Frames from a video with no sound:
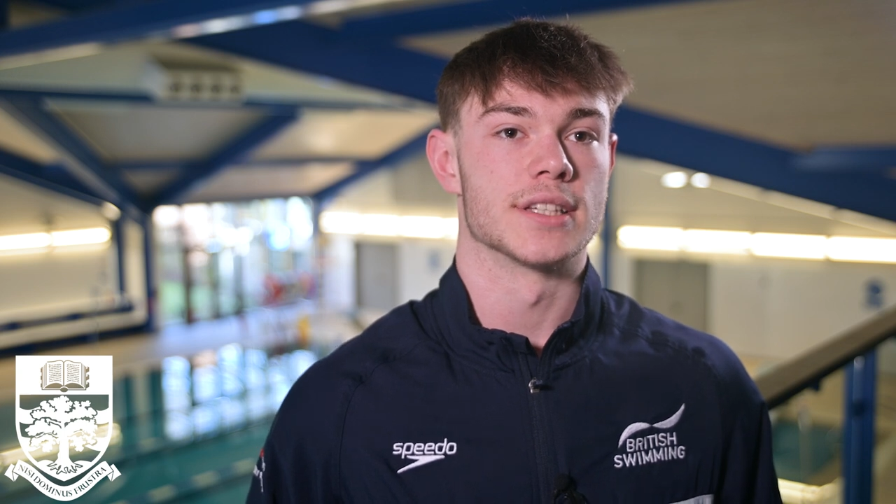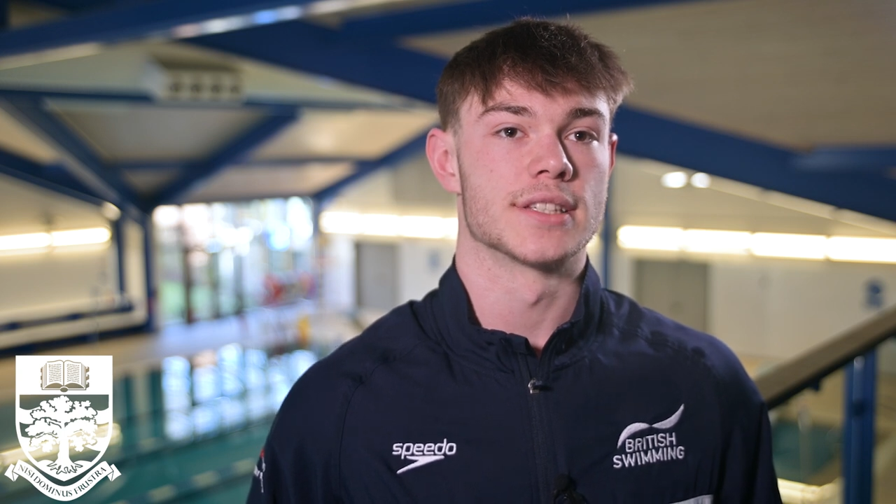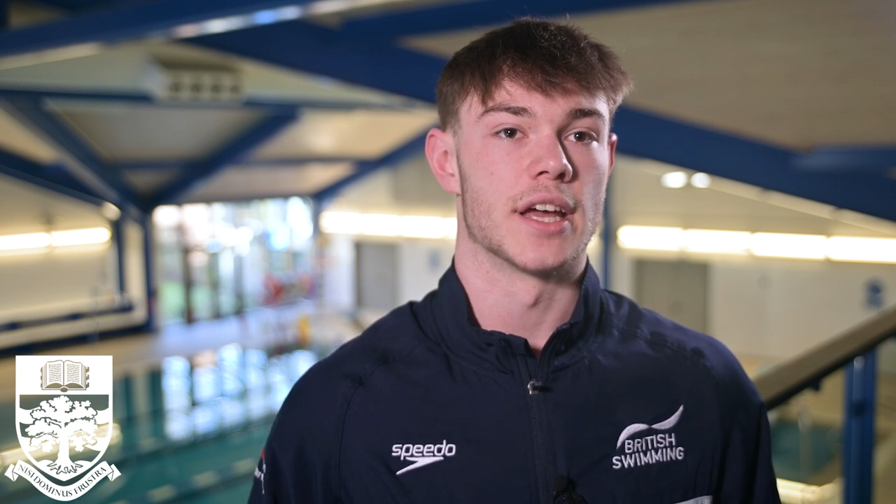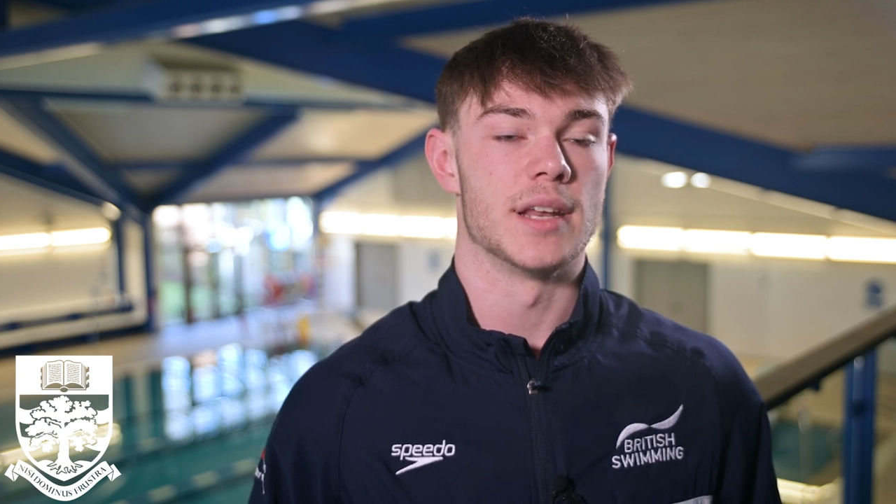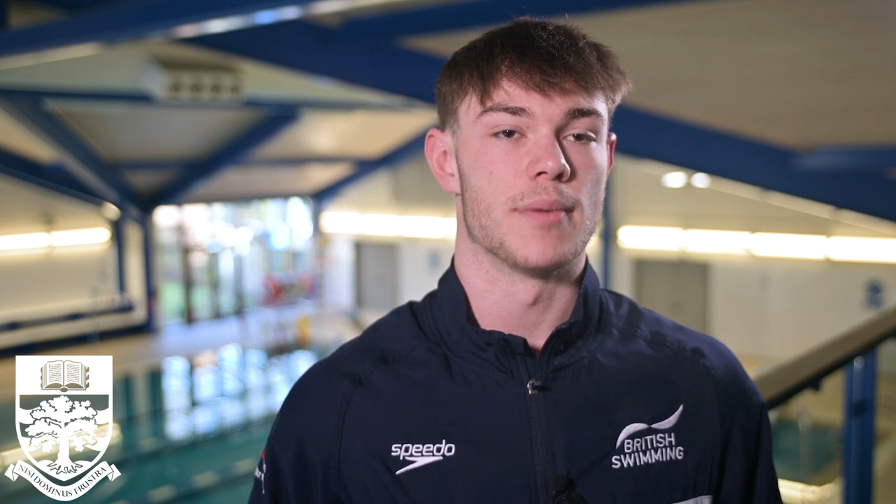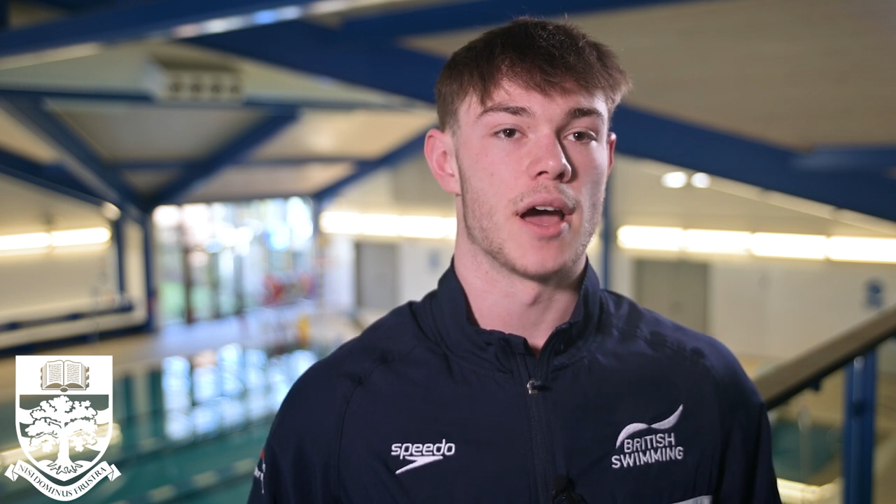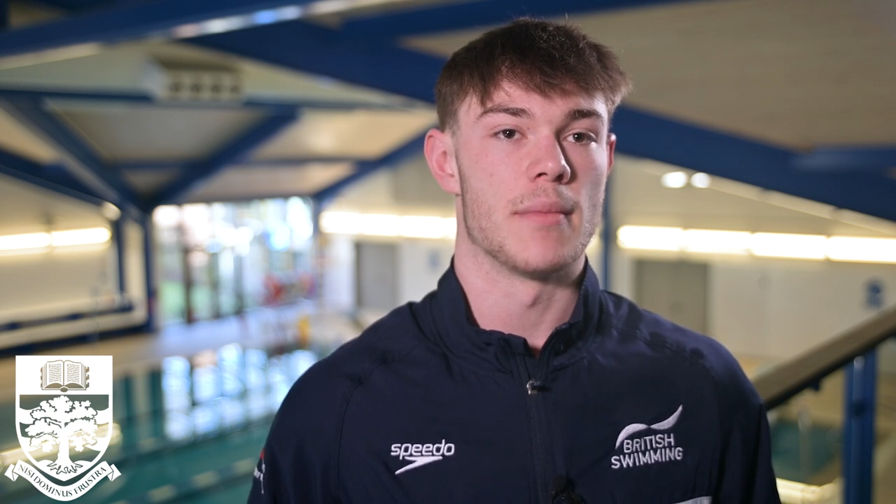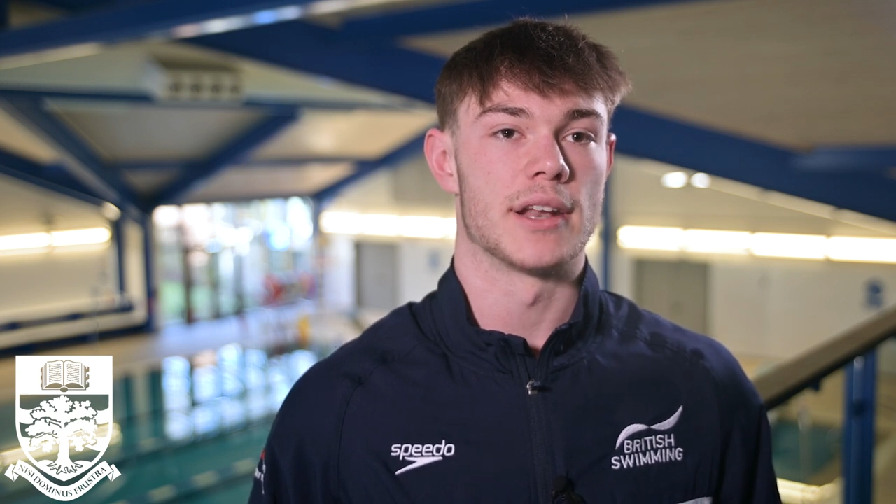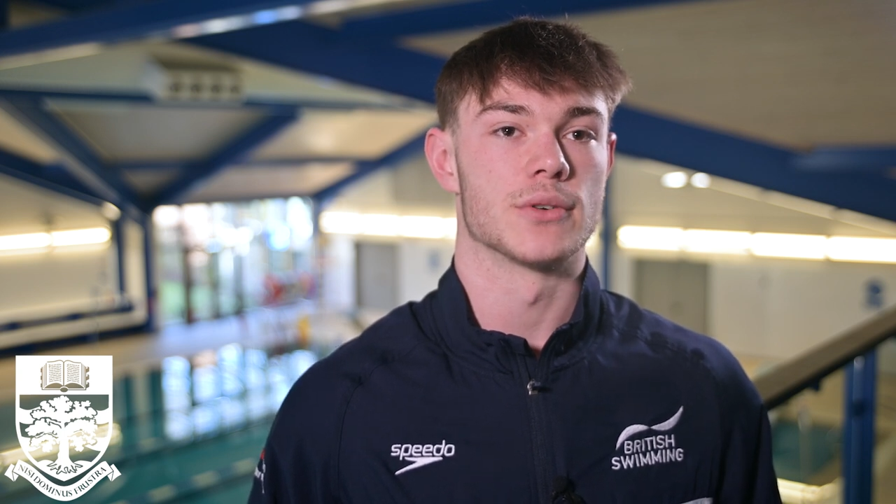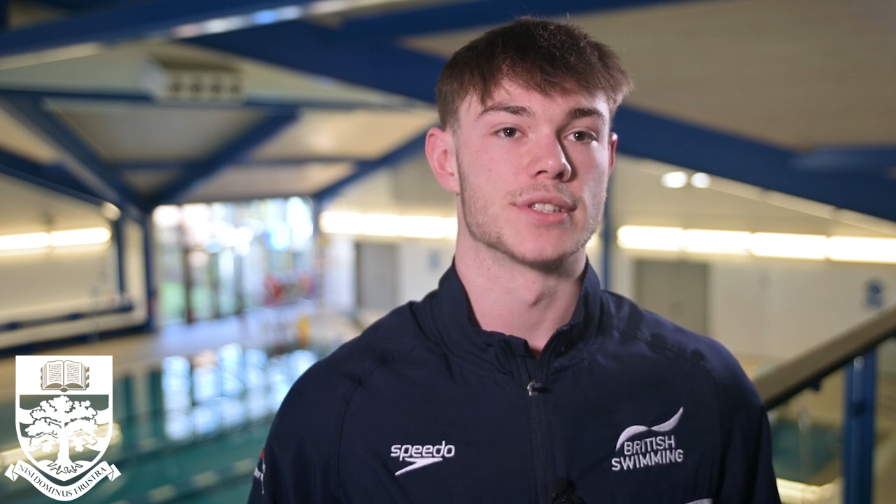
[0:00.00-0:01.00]
to study
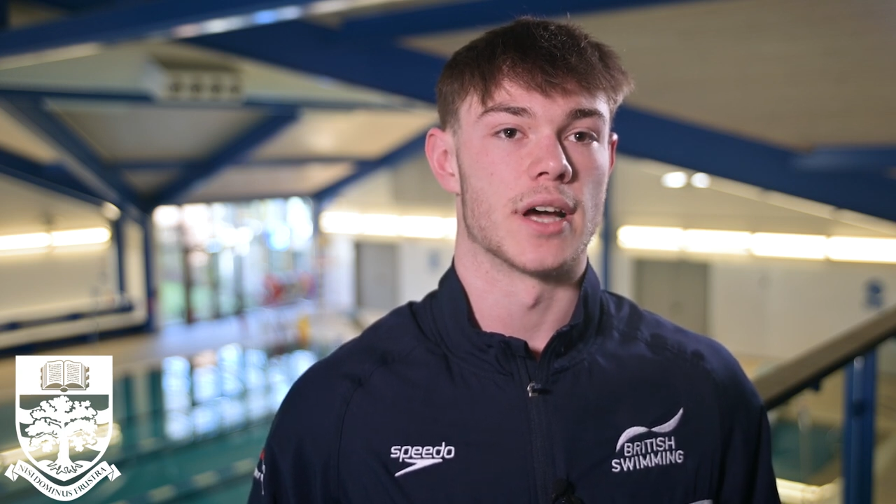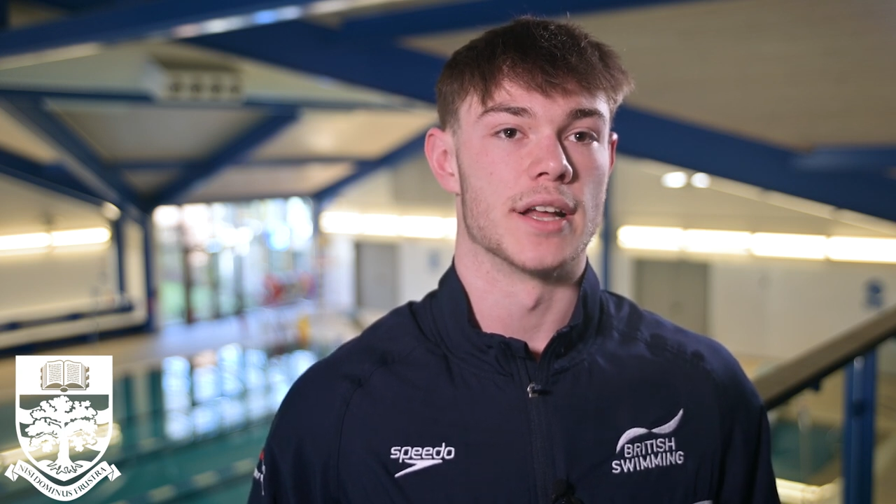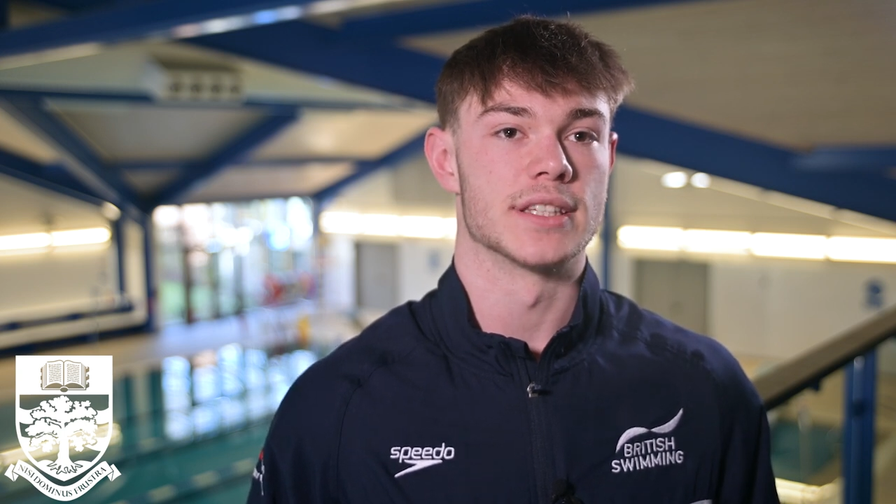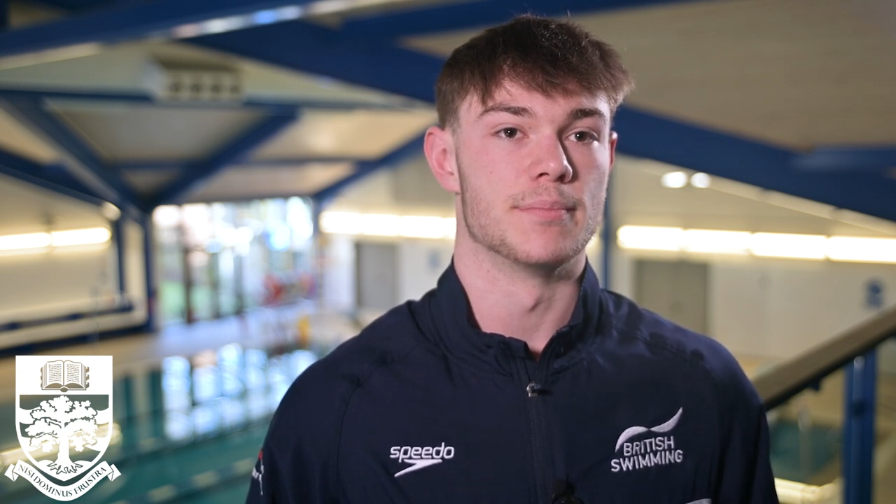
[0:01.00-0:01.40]
biomedical science